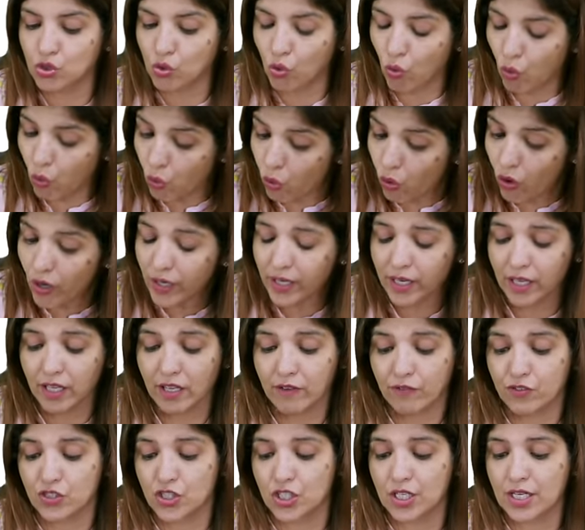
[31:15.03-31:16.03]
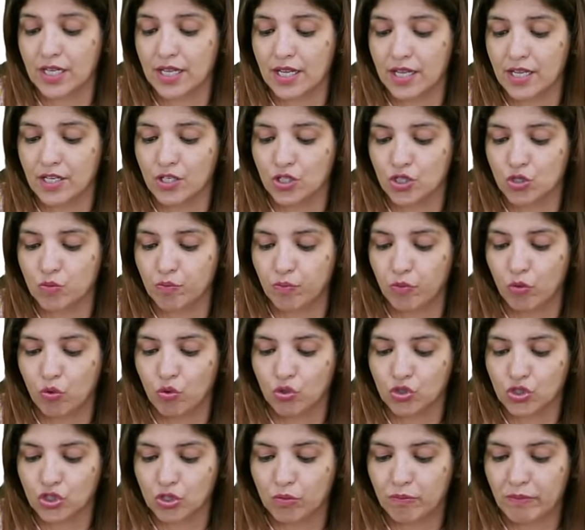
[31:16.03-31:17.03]
or if she is
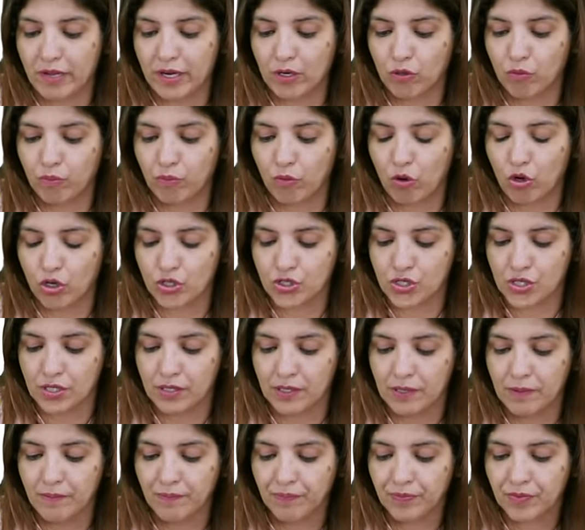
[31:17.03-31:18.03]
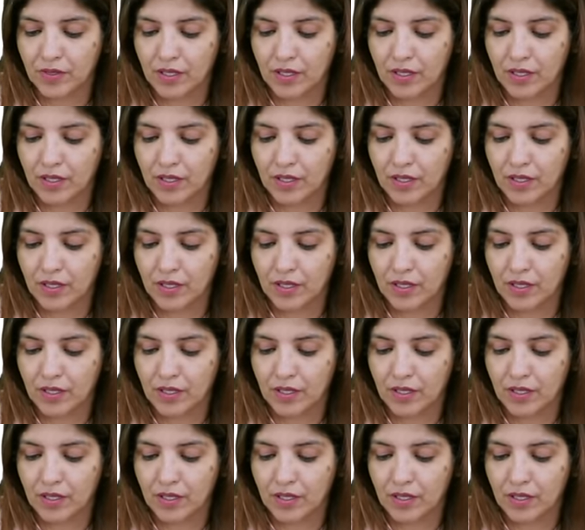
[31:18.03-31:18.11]
postmenopausal,